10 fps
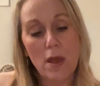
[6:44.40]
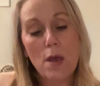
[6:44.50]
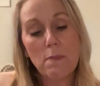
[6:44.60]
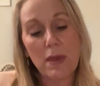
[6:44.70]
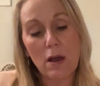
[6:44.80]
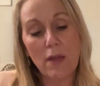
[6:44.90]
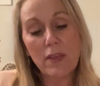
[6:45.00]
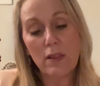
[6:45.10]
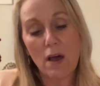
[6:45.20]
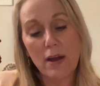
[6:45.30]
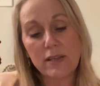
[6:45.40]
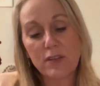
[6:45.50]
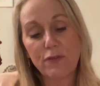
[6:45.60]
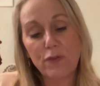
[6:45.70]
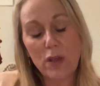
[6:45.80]
Beyond the lot is a
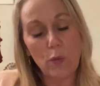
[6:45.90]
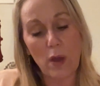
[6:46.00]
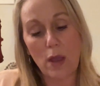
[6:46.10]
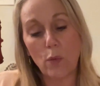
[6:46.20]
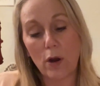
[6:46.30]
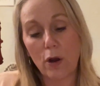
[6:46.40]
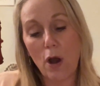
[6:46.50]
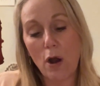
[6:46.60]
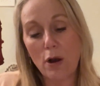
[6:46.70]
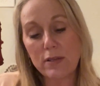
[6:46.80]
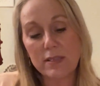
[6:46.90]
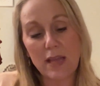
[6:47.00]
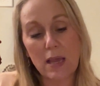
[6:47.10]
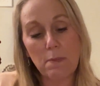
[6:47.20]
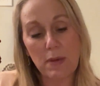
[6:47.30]
freeway where cars
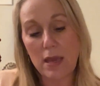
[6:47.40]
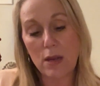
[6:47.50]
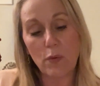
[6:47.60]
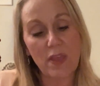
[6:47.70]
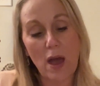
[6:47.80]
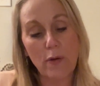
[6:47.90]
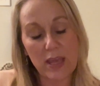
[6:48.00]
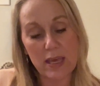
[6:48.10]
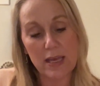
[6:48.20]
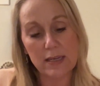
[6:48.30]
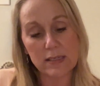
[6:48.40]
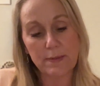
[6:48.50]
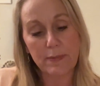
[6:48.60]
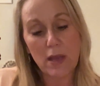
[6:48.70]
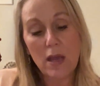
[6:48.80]
stampede without end.
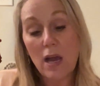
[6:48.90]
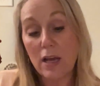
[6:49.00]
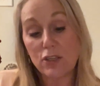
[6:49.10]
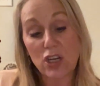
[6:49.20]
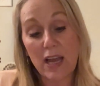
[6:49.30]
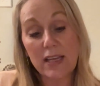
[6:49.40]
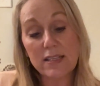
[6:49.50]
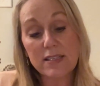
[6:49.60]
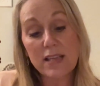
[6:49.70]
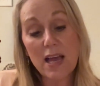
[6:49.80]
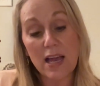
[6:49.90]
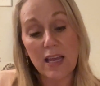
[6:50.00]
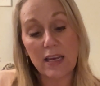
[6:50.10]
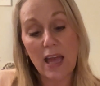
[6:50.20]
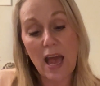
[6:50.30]
A giant
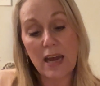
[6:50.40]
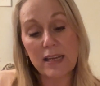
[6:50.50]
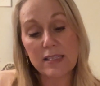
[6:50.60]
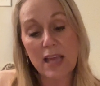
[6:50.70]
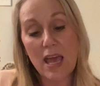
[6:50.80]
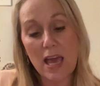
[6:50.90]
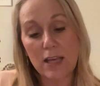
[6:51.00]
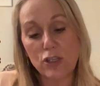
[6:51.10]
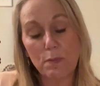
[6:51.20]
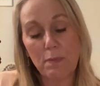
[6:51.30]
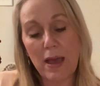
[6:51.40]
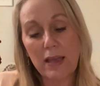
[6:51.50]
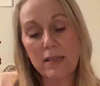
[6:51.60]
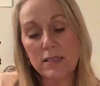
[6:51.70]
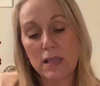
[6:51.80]
sign at its edge
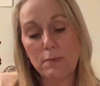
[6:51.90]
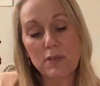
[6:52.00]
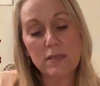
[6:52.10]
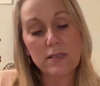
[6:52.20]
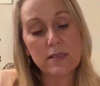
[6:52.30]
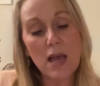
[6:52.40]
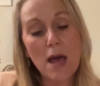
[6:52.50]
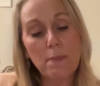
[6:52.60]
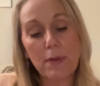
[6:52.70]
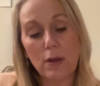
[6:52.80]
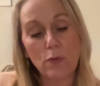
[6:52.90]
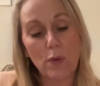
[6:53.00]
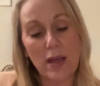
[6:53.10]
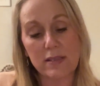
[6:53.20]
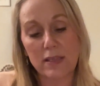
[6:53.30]
beckons them to stop and
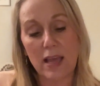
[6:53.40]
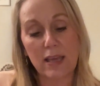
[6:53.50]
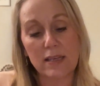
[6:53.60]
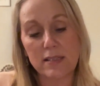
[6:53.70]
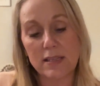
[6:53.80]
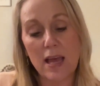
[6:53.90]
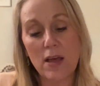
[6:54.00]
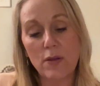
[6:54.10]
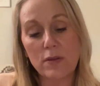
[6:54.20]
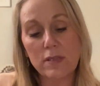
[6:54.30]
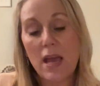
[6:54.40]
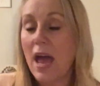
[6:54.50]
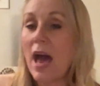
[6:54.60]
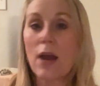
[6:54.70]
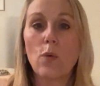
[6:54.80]
rest like gazelles
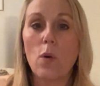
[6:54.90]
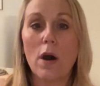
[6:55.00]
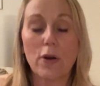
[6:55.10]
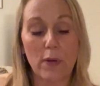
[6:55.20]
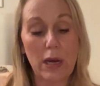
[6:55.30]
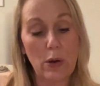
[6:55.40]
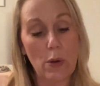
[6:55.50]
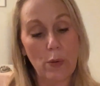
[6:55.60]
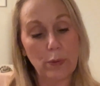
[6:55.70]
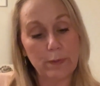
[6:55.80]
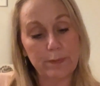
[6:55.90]
at a watering hole.